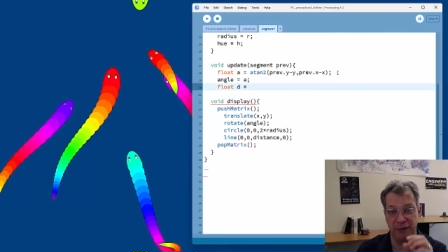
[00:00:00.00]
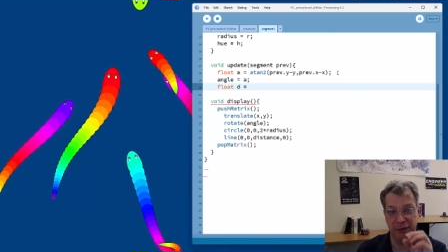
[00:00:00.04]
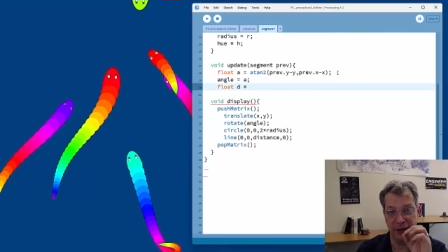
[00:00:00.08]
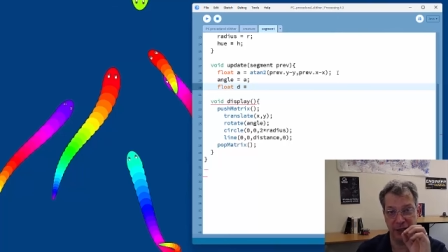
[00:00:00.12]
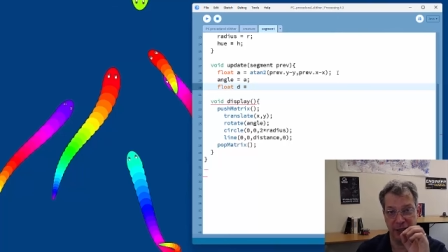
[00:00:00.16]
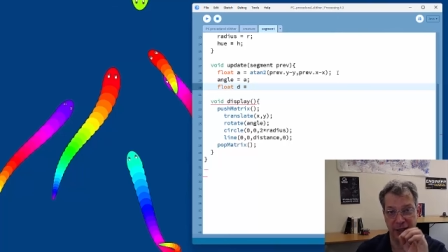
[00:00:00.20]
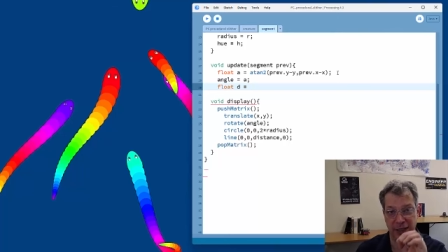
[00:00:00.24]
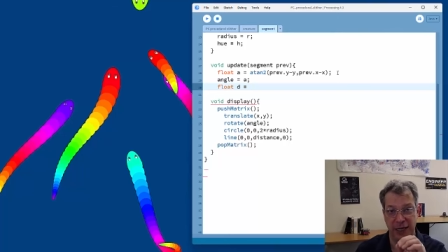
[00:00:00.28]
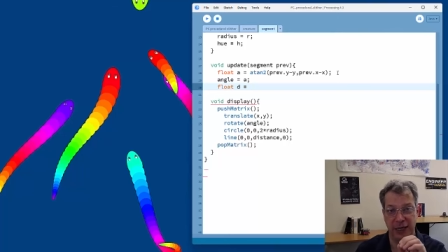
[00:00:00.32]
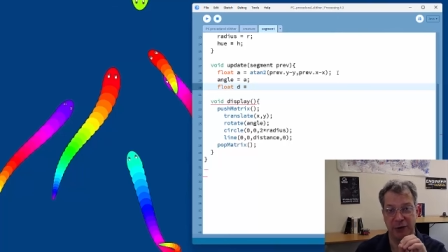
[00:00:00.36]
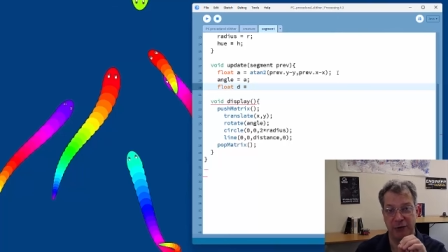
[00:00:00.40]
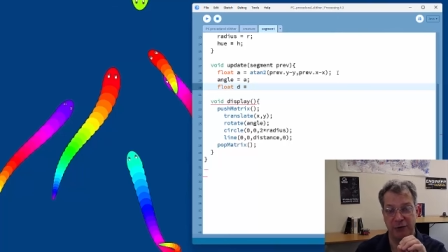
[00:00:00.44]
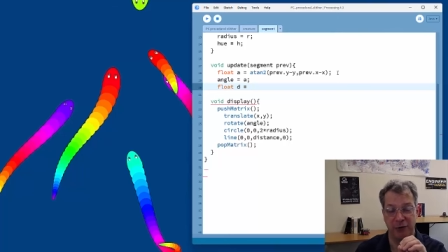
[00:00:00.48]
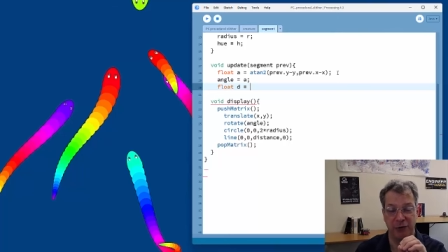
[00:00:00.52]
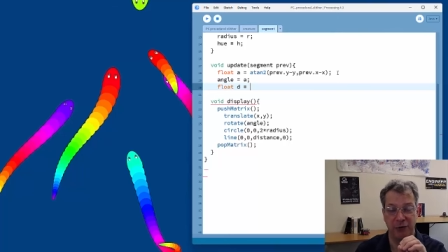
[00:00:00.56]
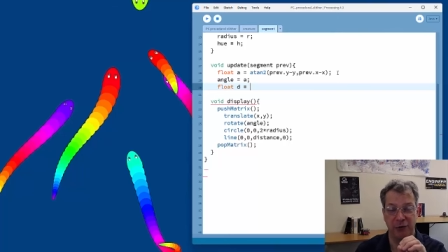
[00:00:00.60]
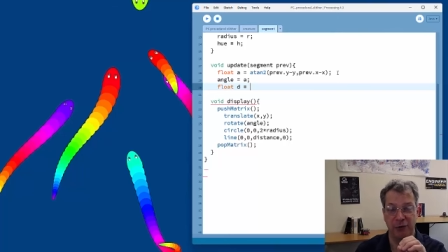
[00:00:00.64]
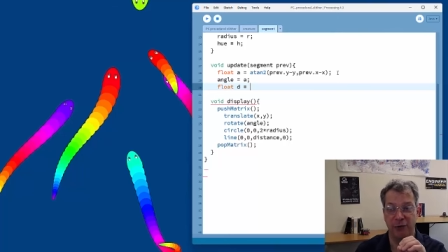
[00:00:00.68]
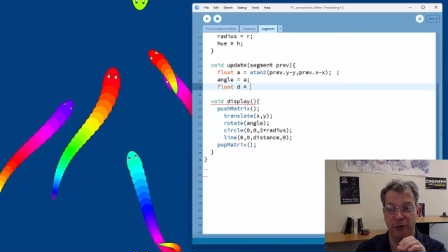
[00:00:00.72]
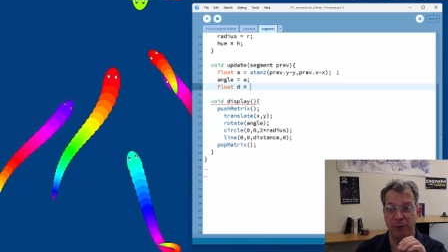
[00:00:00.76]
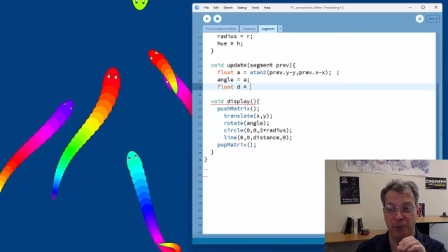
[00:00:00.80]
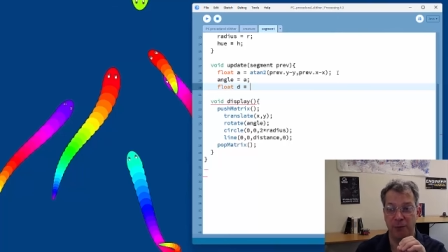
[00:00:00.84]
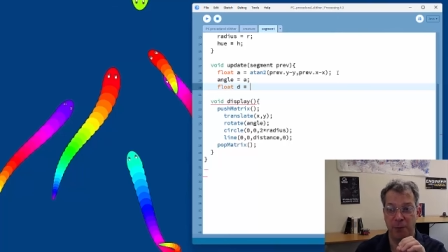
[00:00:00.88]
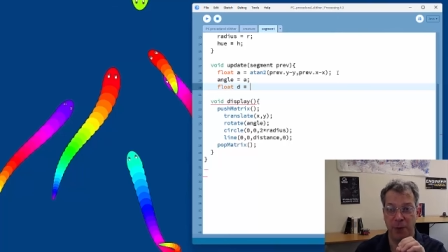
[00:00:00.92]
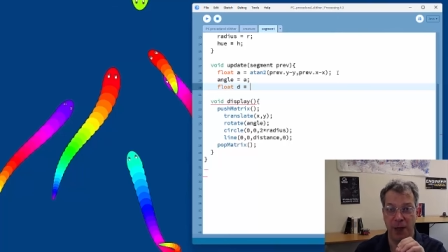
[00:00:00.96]
the
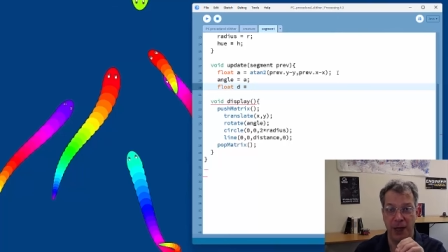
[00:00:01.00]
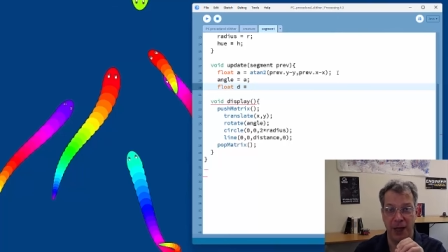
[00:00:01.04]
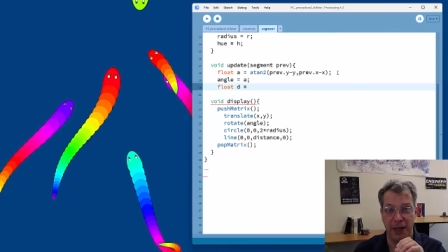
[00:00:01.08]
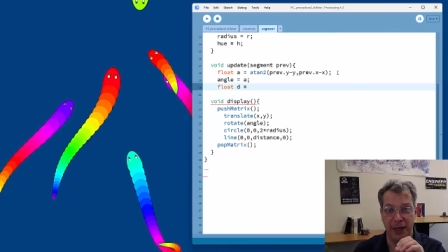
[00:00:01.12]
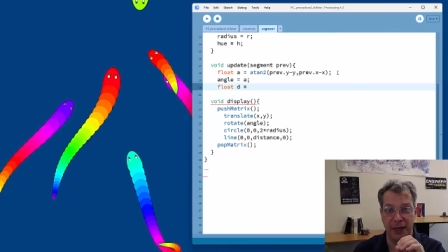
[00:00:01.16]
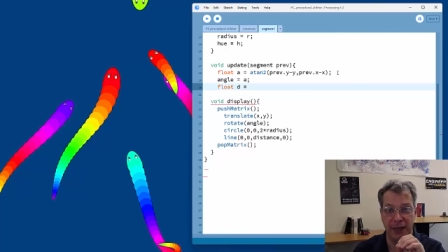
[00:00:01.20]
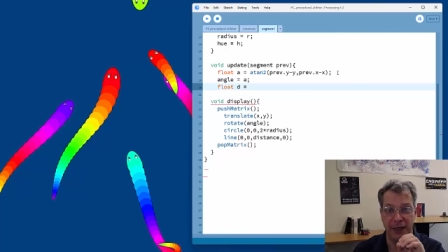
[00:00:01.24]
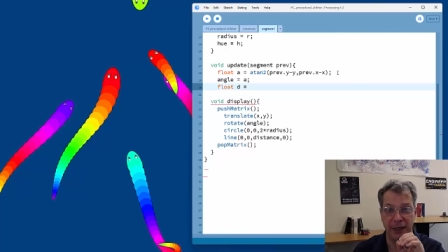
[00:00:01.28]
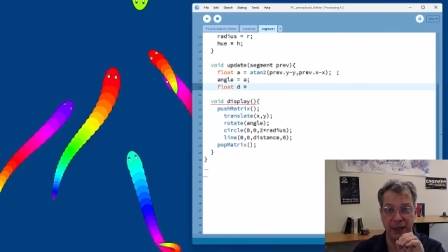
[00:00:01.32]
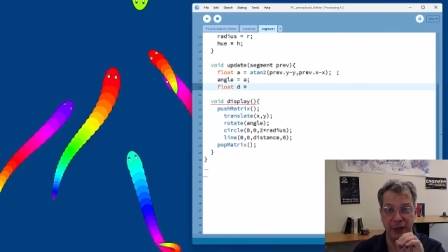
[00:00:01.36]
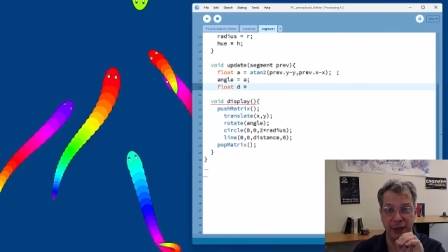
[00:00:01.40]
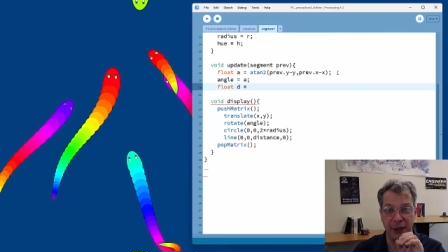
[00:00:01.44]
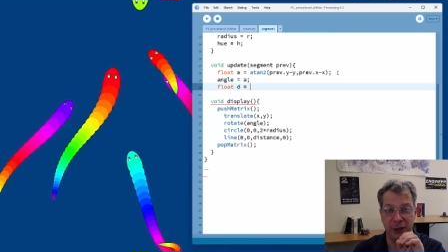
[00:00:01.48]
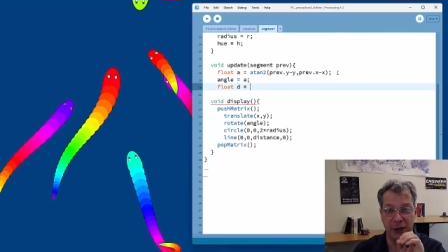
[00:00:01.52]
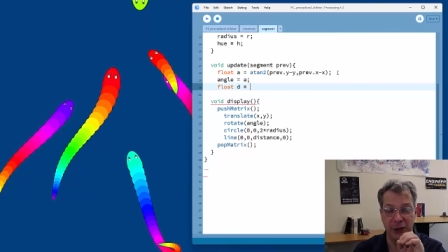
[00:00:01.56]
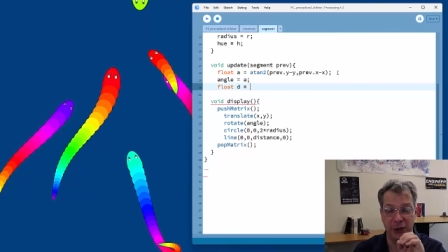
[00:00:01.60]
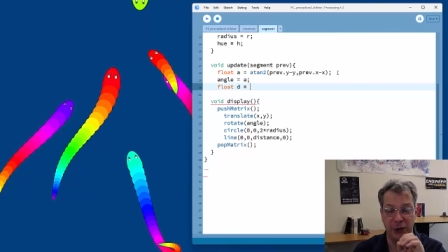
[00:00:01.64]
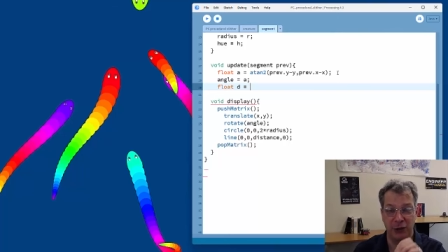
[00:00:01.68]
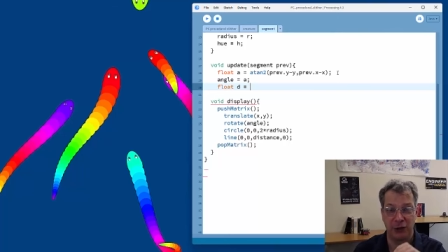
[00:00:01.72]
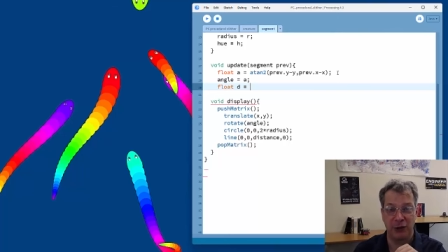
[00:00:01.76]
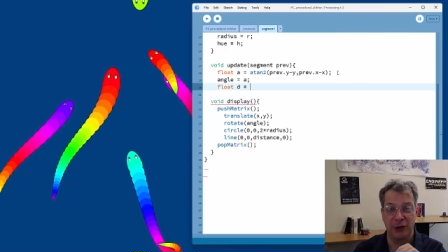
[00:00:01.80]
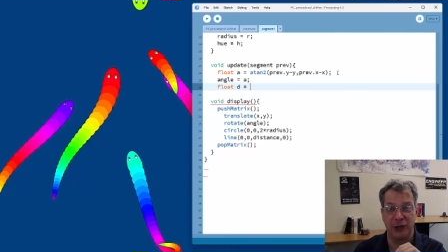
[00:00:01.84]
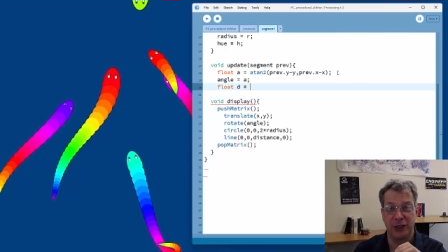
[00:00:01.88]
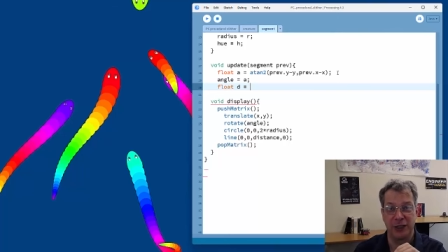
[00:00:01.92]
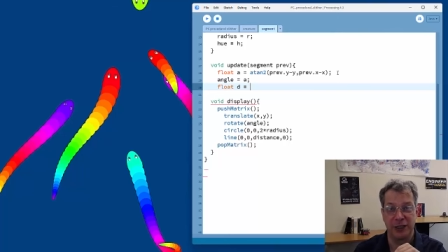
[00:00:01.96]
center of my
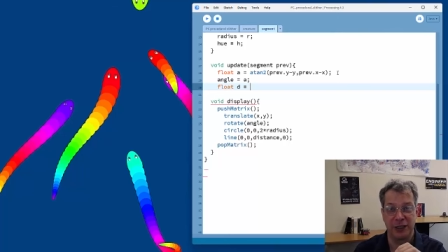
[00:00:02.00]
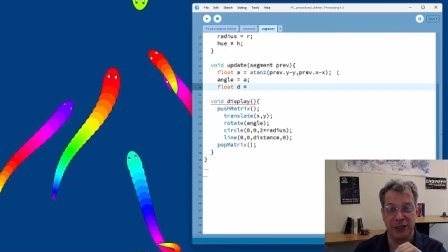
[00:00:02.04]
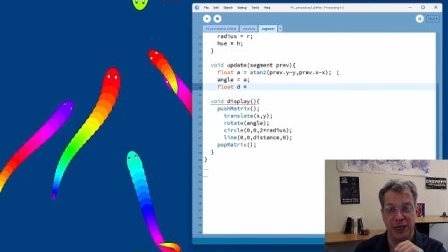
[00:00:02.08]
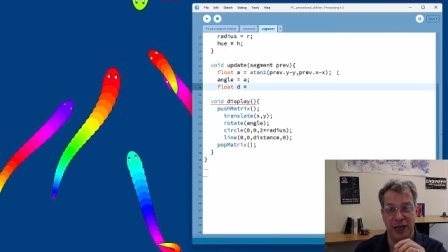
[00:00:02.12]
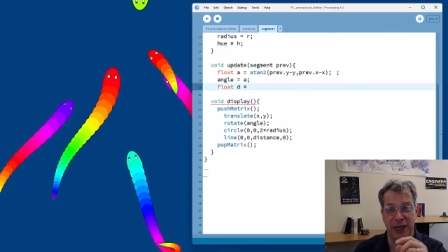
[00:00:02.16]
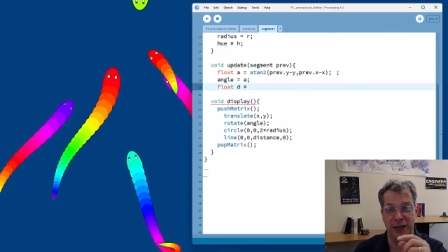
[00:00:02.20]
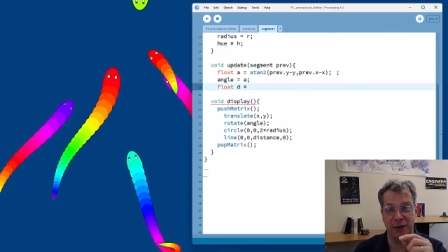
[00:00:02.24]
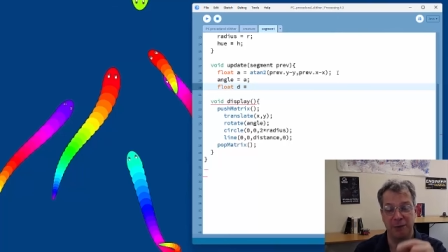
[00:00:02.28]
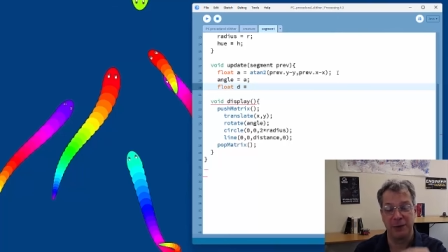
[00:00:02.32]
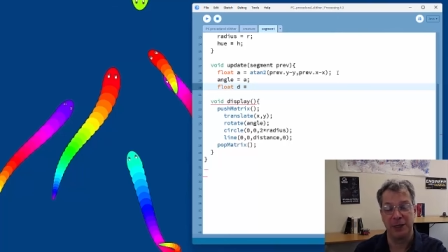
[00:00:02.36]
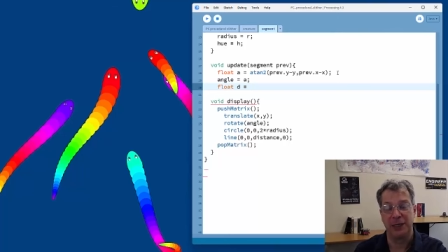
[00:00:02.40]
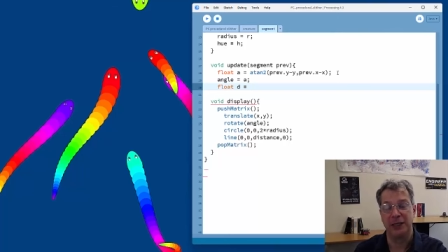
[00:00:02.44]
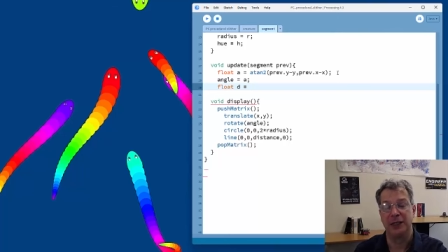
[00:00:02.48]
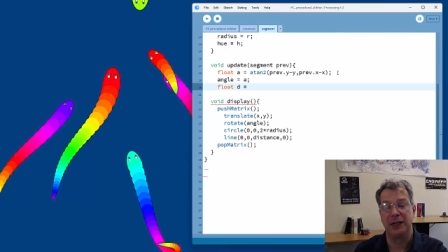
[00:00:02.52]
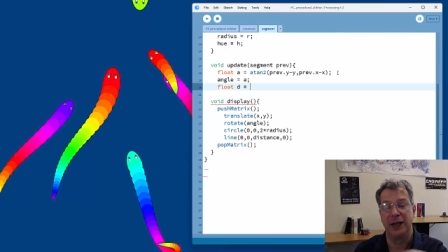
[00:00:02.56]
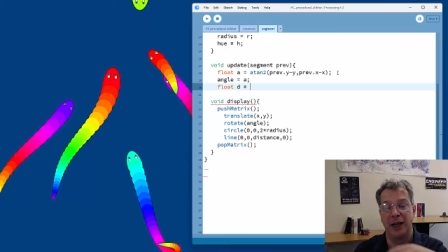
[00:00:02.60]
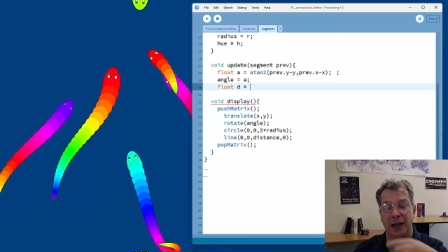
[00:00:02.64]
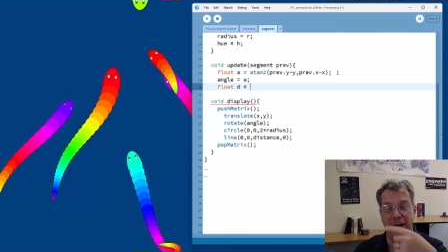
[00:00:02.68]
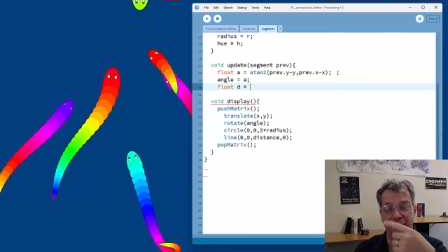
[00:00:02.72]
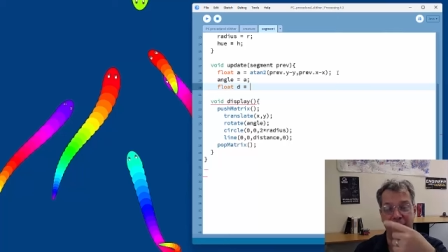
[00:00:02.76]
current segment